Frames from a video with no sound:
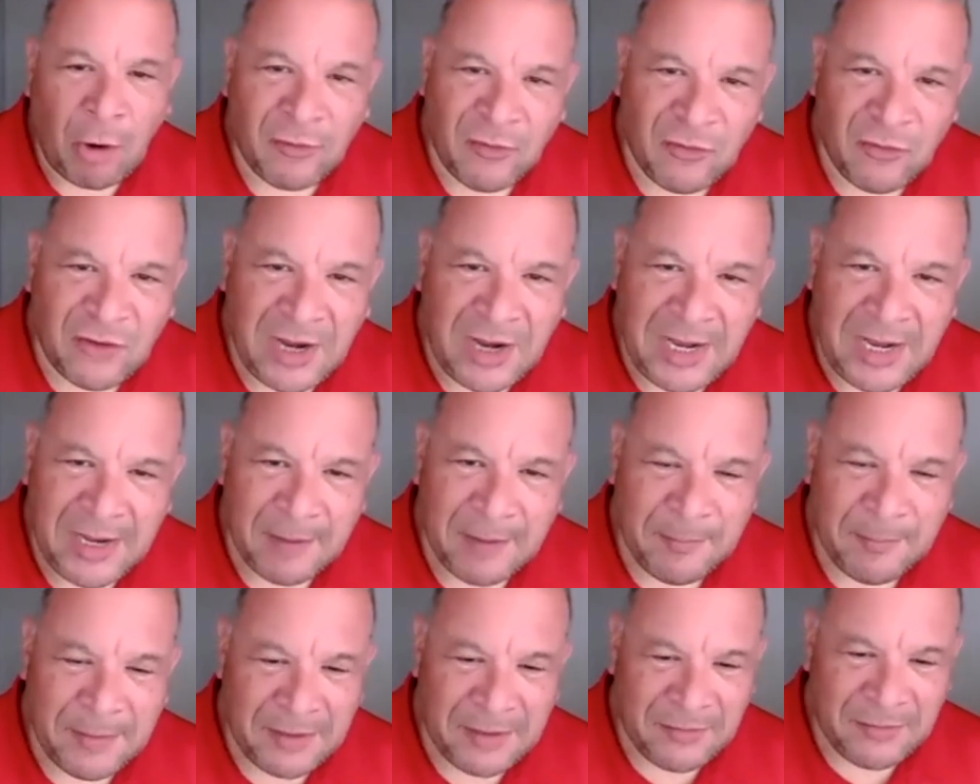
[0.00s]

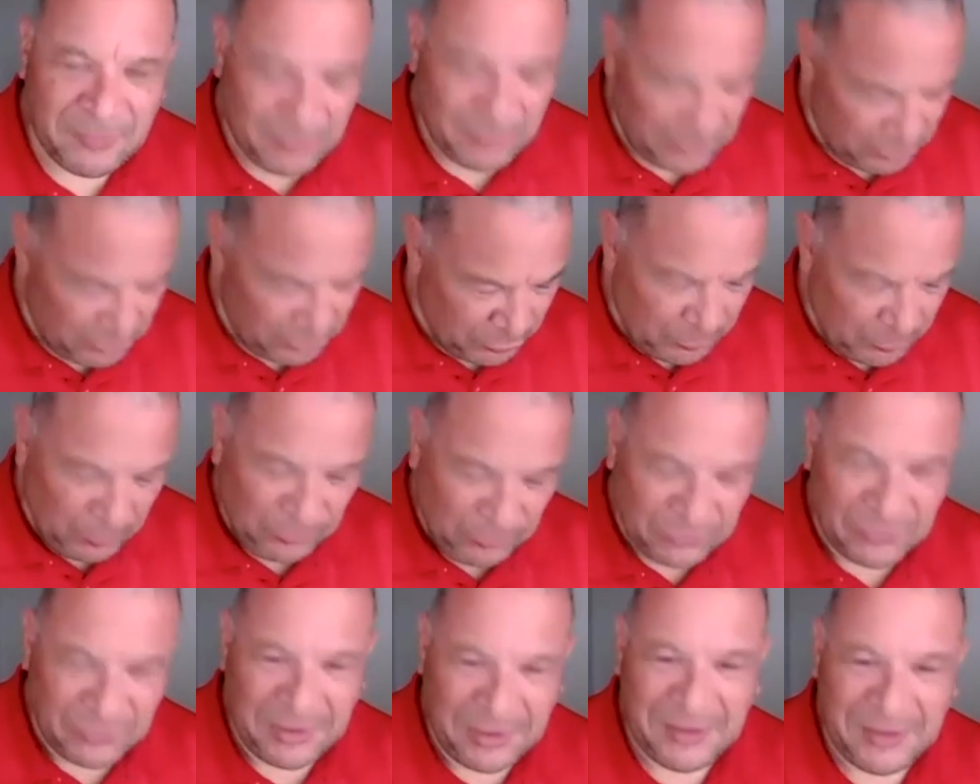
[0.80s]
Stadium. That's what you're
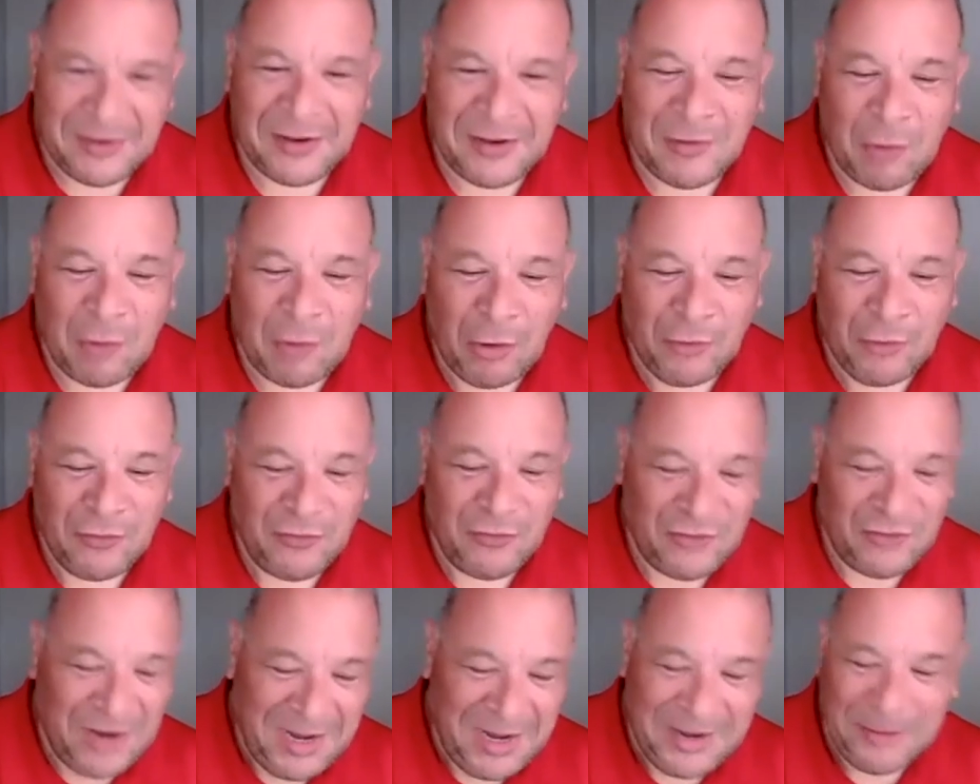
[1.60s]
supposed to say. Dick Larson
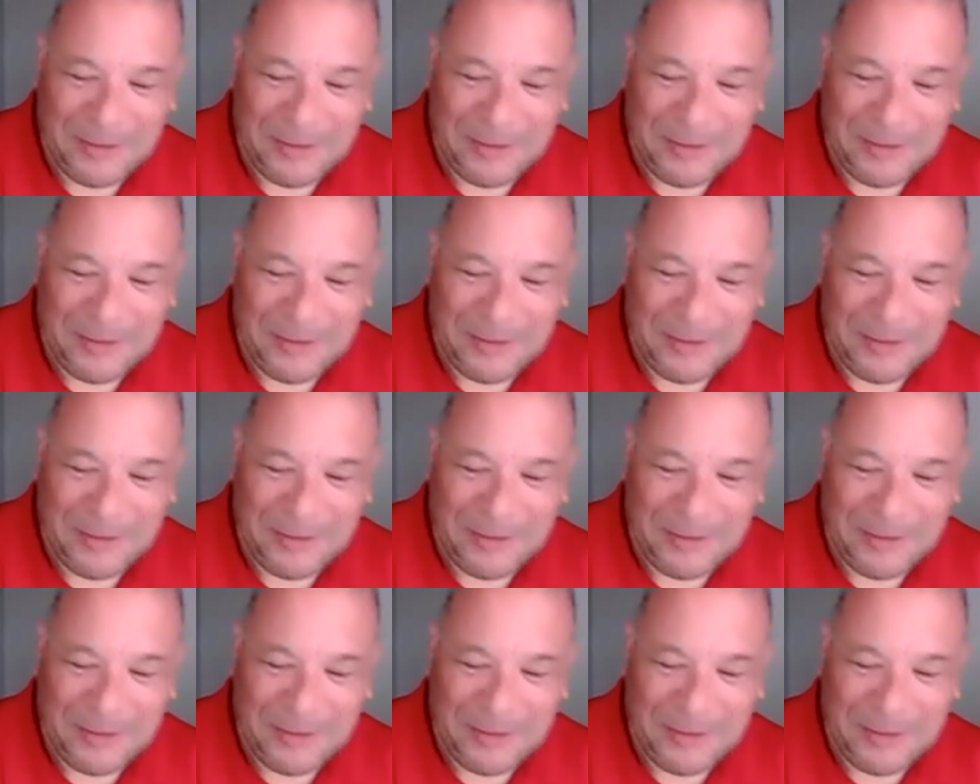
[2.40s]
Stadium.